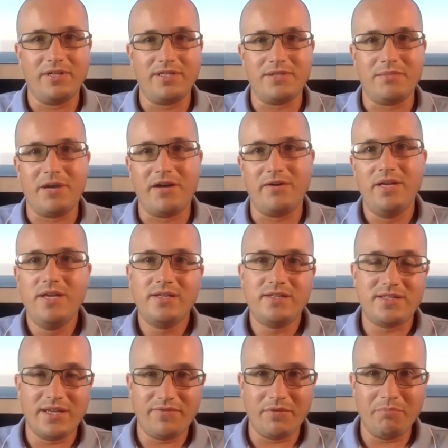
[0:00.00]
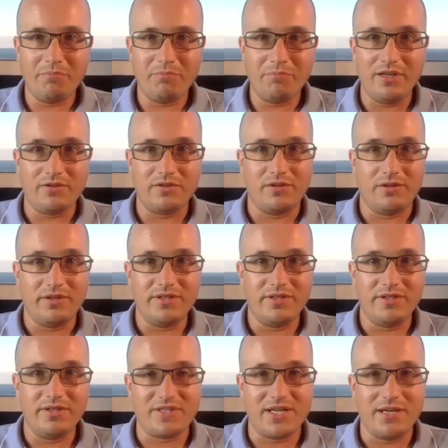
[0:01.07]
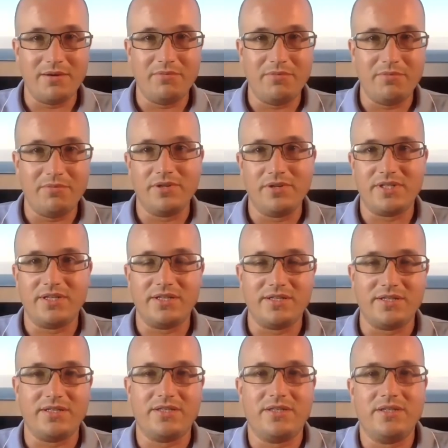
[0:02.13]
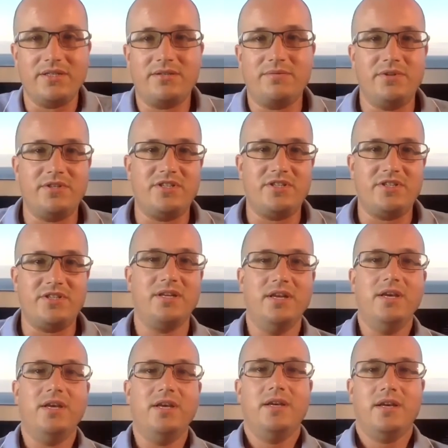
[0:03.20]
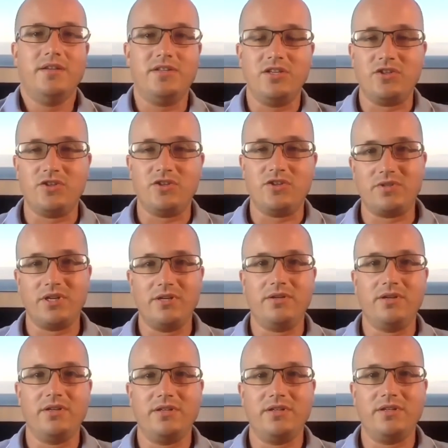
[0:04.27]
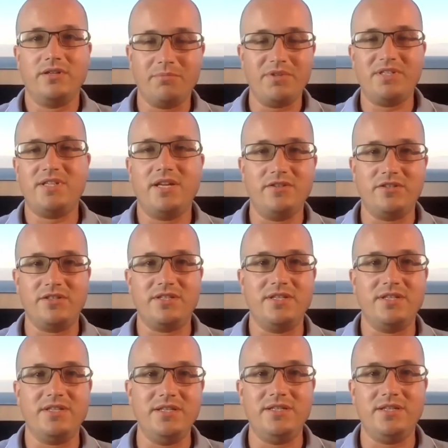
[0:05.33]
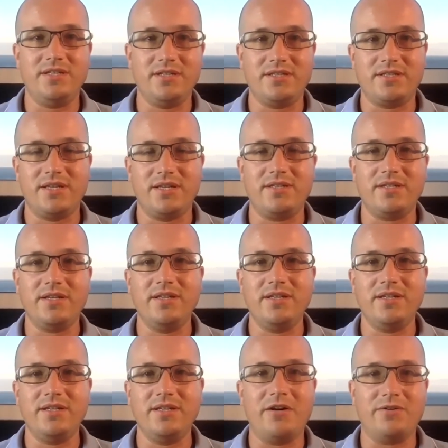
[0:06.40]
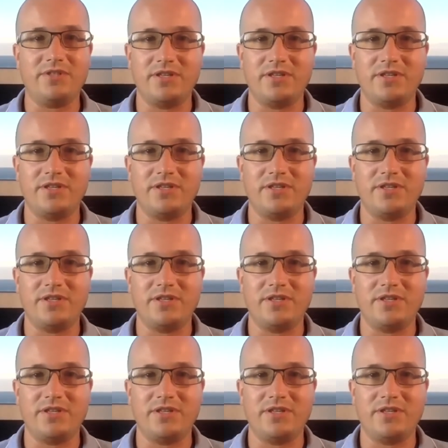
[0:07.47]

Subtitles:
There's about $7 billion of stable coins in existence, which is a digital token, can be sent just as easy as sending an email.